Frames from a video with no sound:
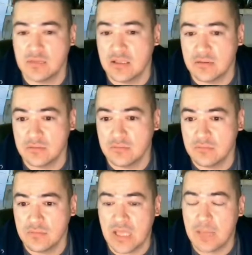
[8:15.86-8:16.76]
then
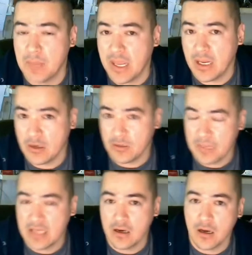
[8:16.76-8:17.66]
they may or
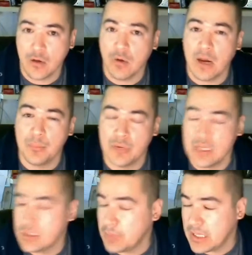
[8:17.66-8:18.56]
may not
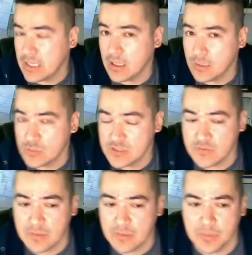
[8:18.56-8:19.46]
cooperate depending on
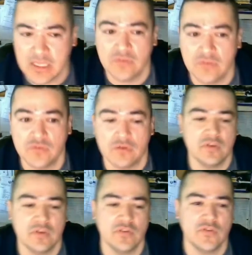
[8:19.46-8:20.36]
which VPN
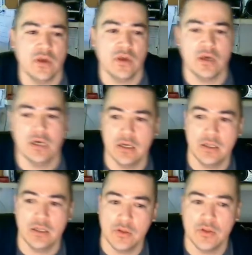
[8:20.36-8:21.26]
service
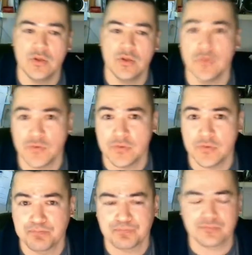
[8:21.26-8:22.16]
you
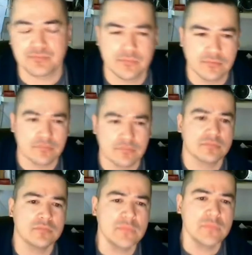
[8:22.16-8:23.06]
use.
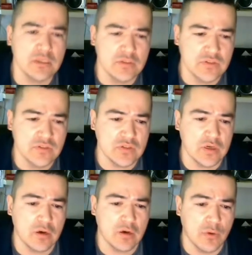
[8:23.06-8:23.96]

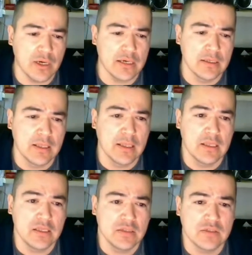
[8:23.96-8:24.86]
So
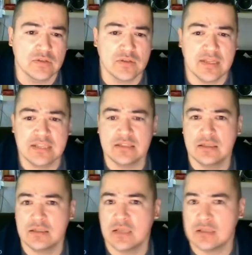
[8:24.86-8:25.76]

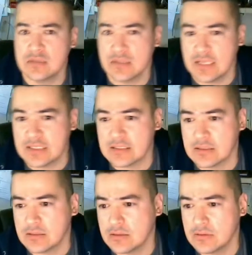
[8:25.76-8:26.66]
that's it. That's the
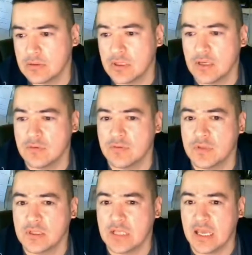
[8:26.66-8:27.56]
lesson
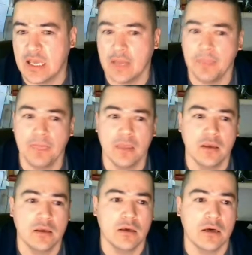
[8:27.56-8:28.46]
of the day.
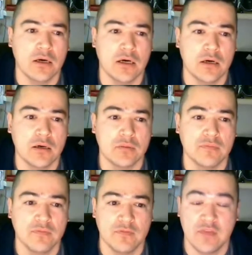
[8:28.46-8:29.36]

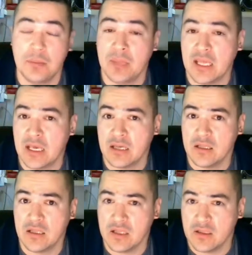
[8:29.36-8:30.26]
VPN